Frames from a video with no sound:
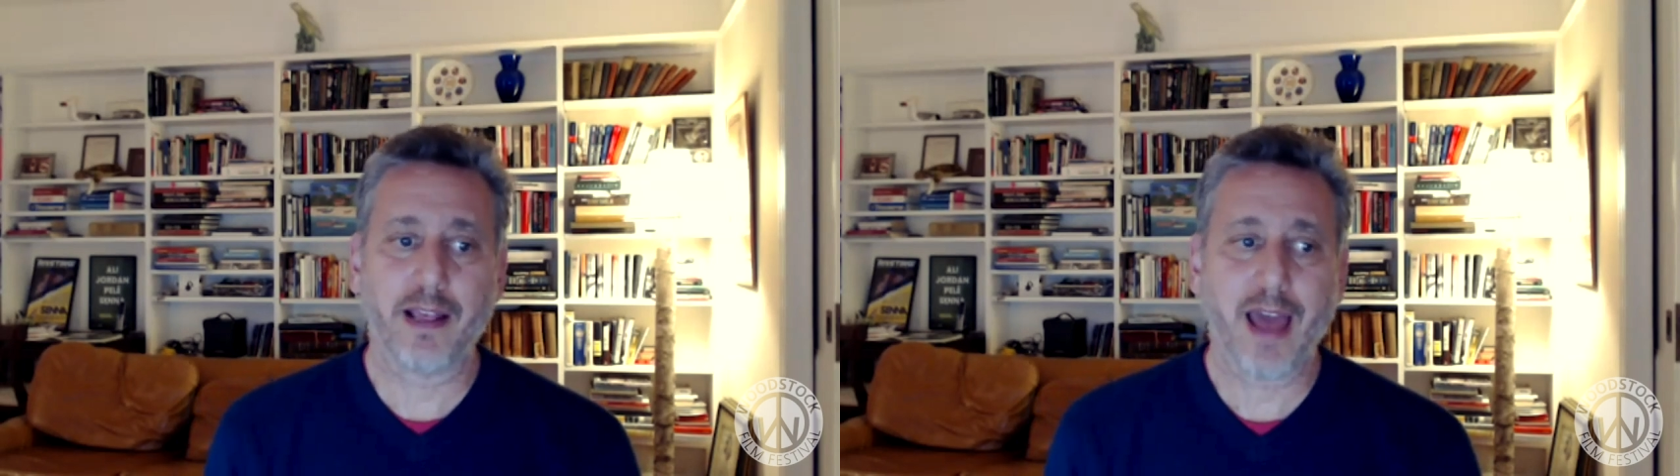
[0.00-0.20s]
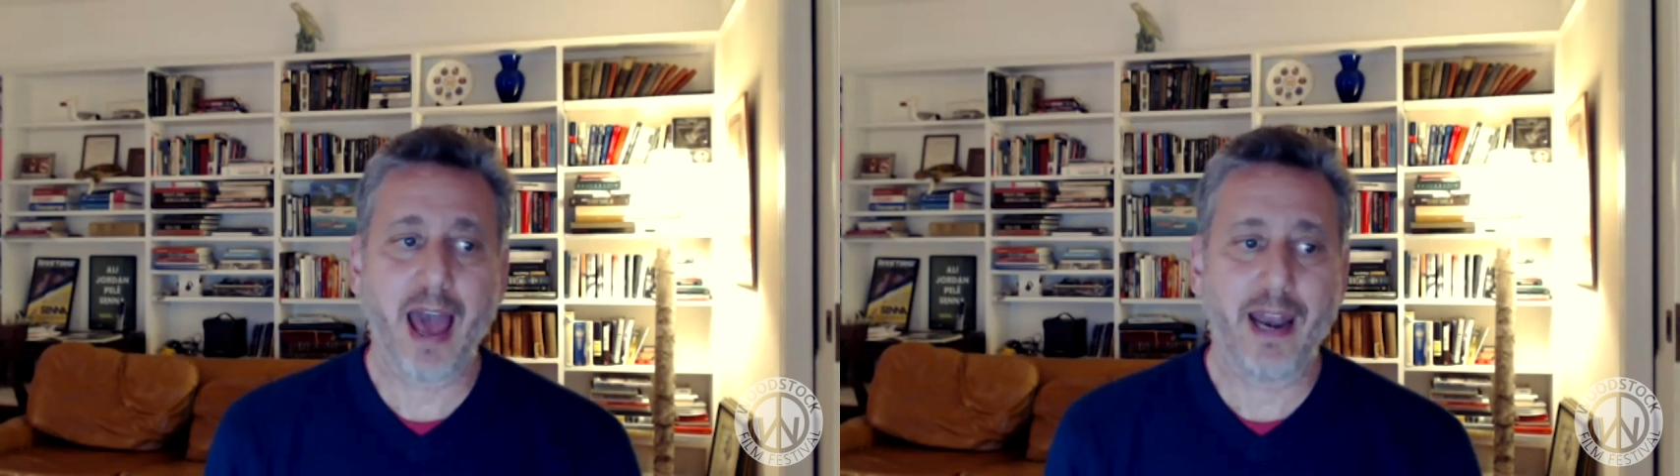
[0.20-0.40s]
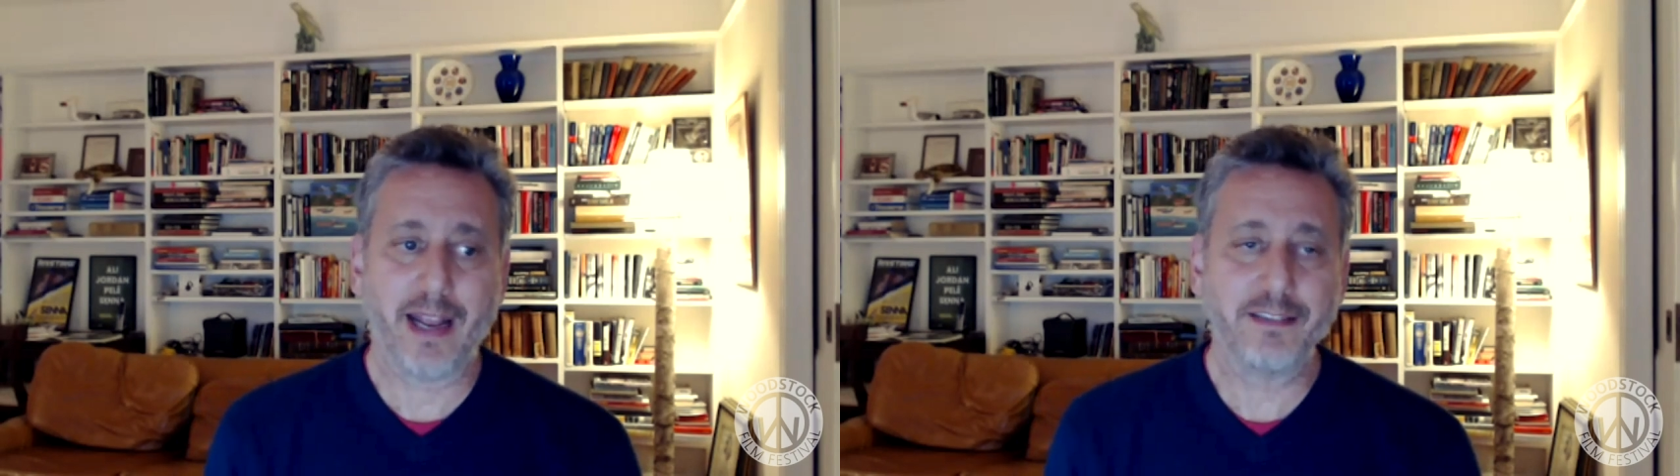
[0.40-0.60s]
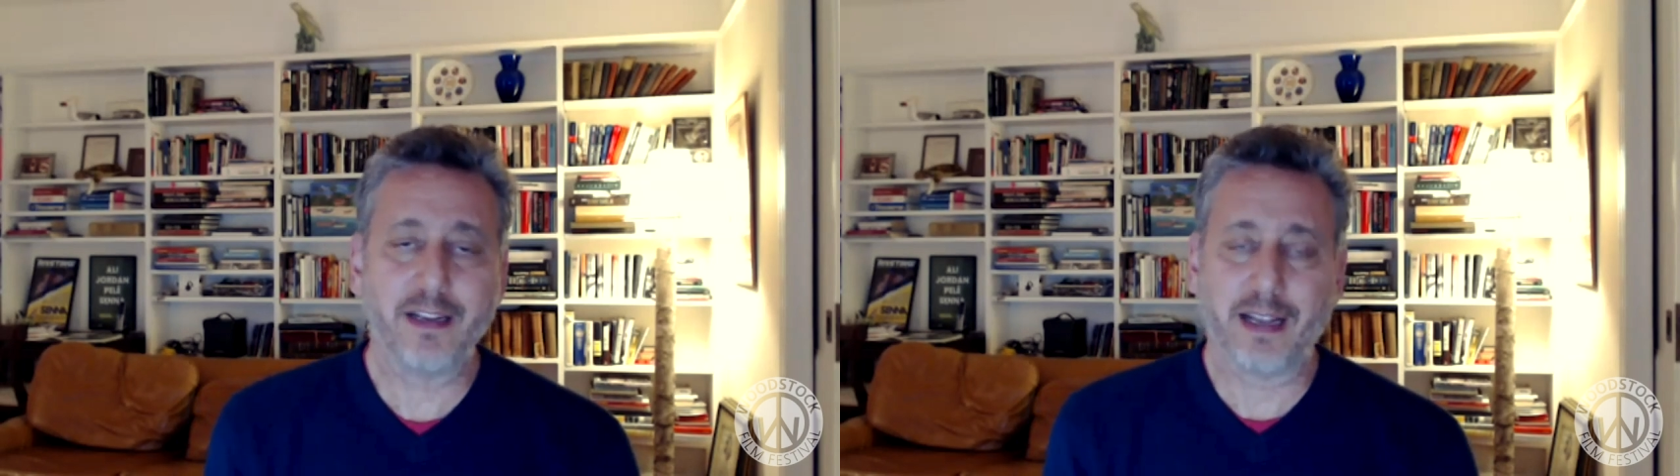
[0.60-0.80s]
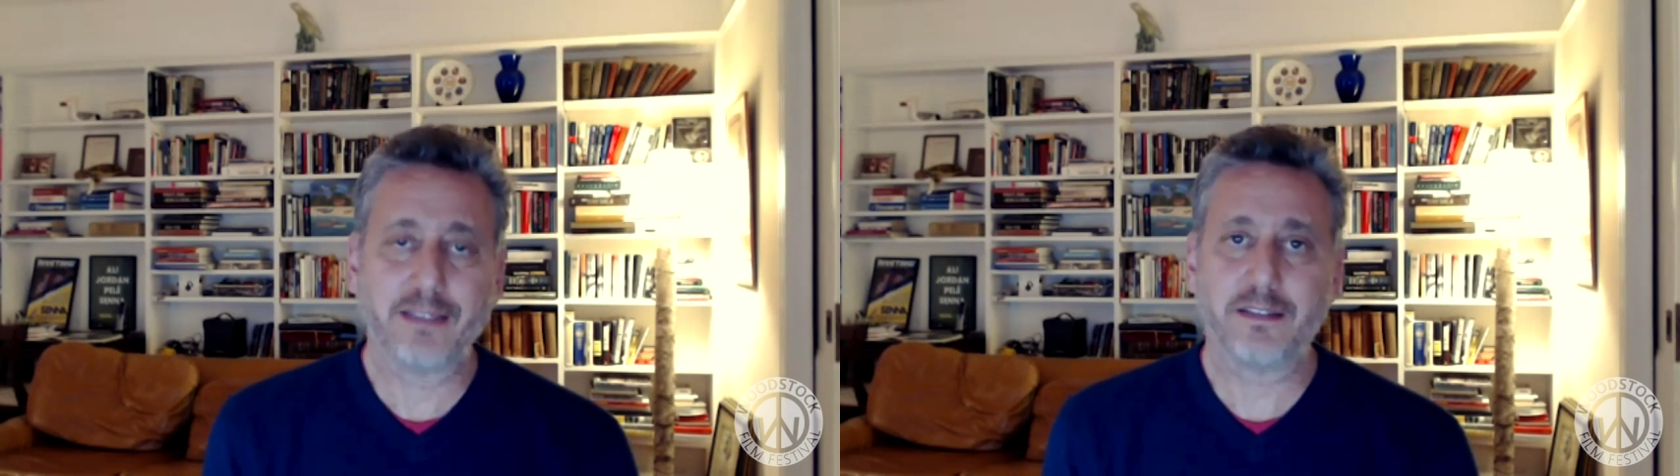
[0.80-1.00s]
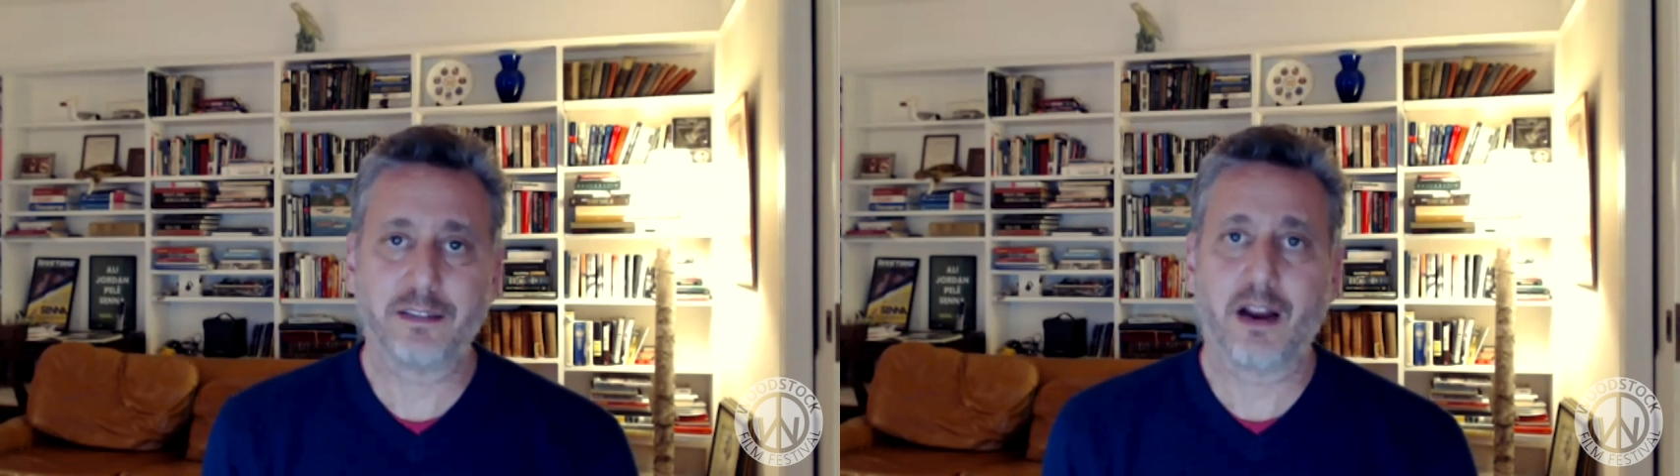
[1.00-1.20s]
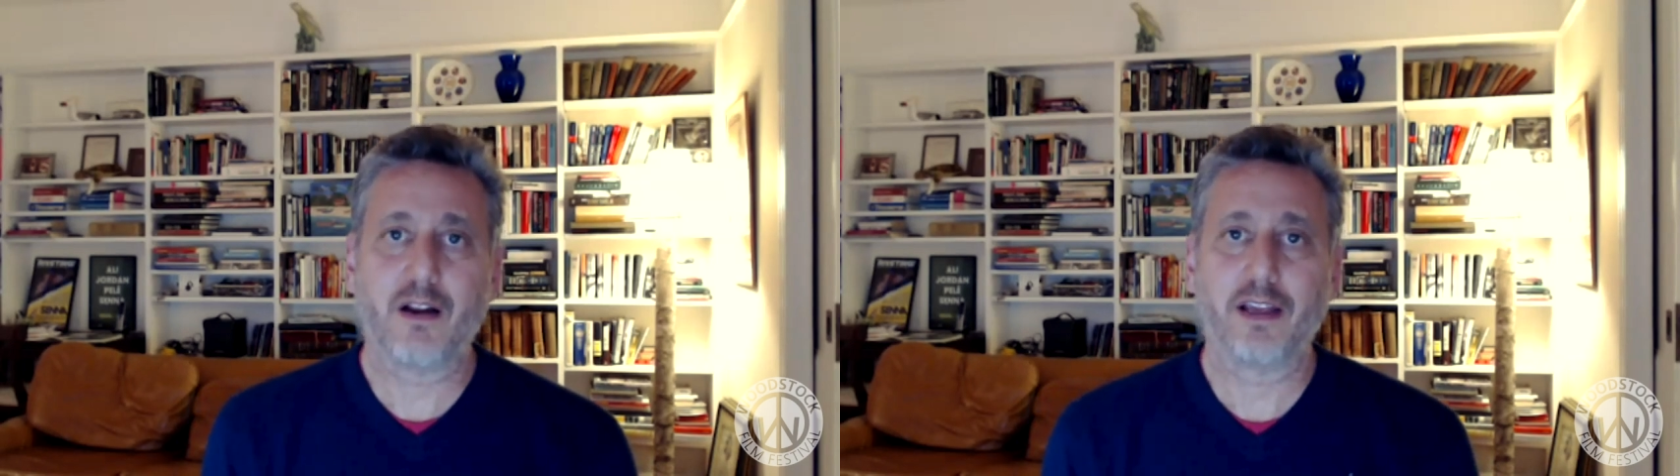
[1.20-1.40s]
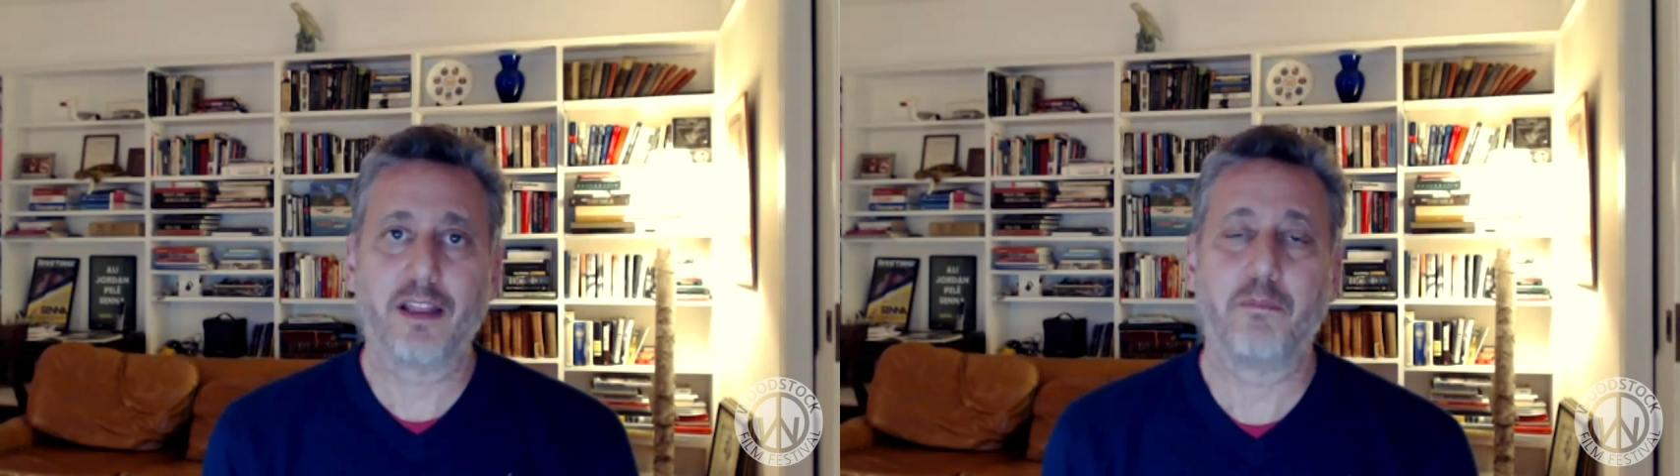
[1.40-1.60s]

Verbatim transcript: that isn't necessarily the